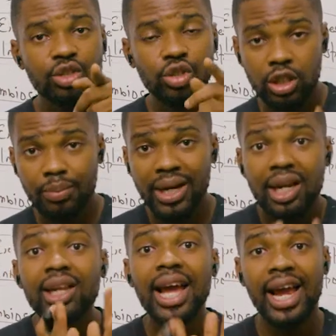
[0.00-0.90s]
So you better
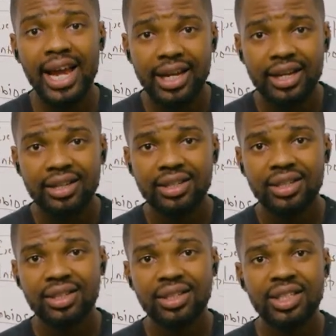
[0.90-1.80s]
learn.
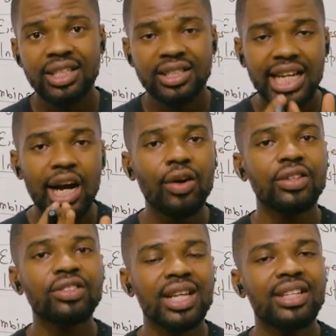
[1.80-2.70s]
They
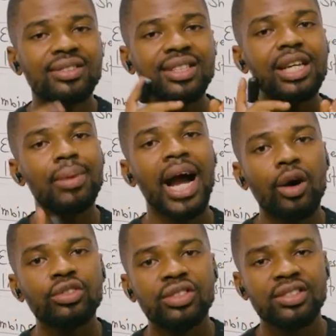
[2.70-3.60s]
understand
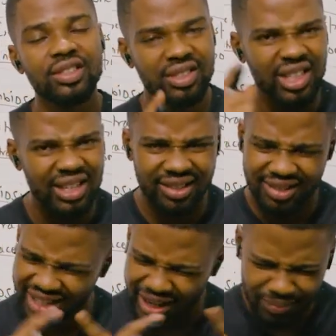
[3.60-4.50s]
symbiosis is not the
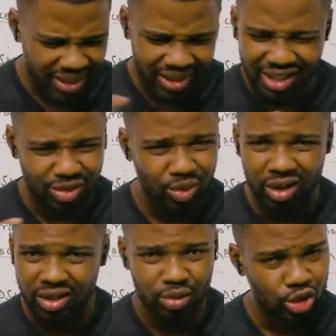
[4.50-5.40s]
same thing as
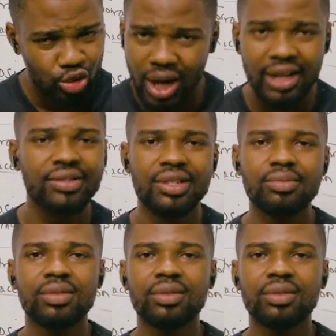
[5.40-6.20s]
what? Mutualism.